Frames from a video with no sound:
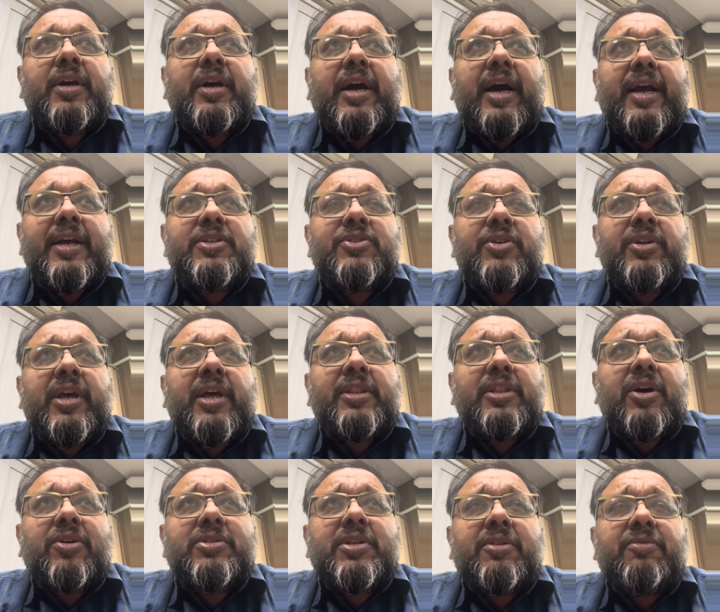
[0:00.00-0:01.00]
ISO
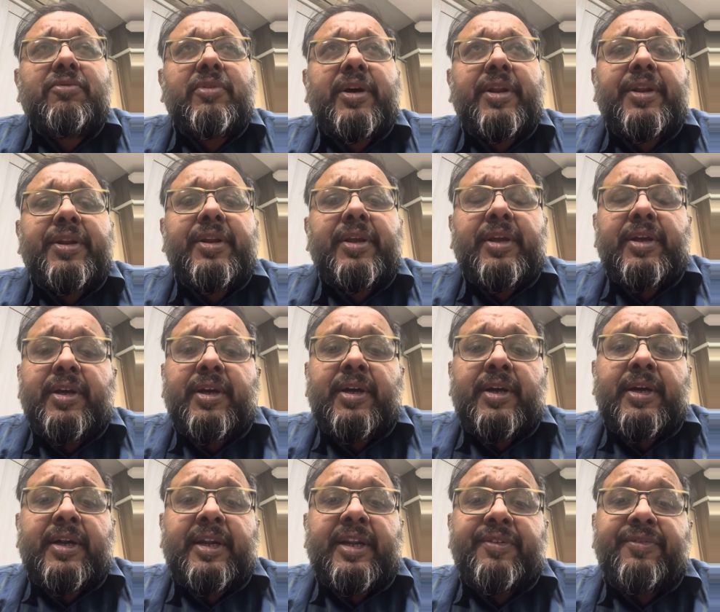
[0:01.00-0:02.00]

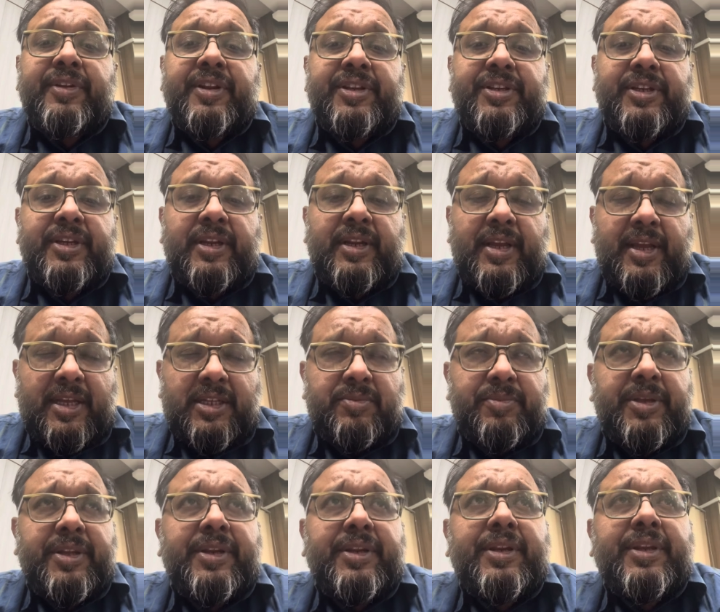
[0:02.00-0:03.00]
9001 definition has
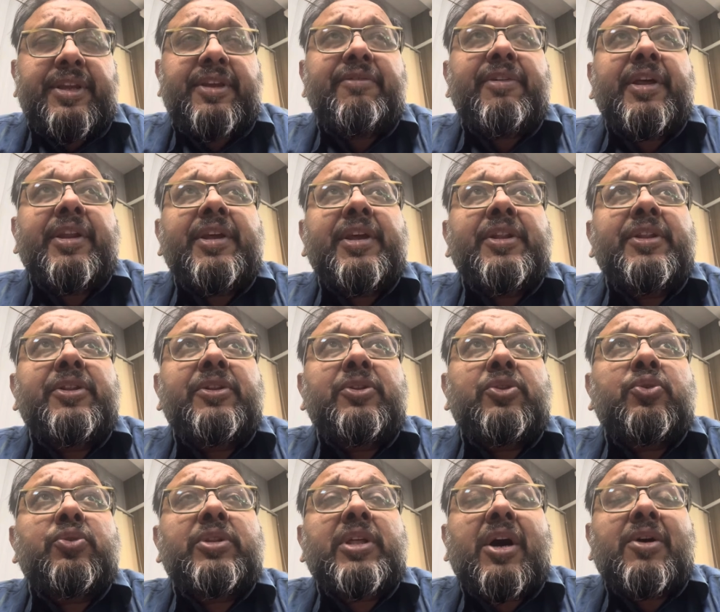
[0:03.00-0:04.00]
been given in
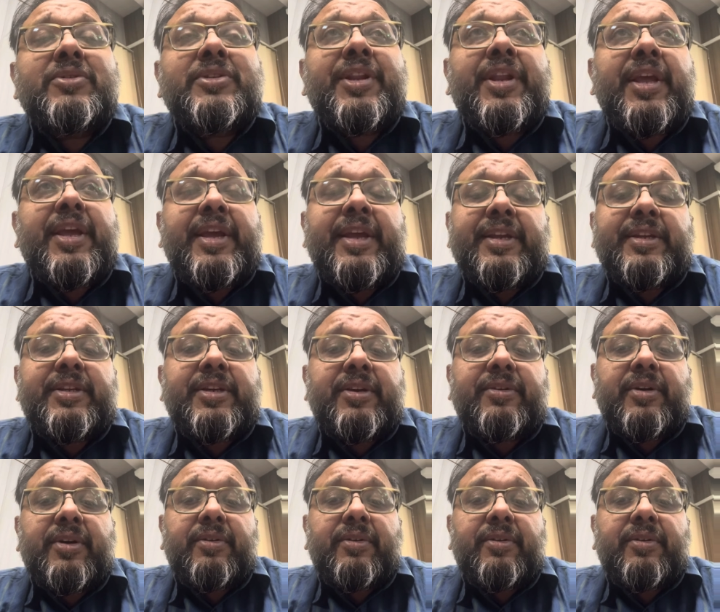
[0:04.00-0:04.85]
2008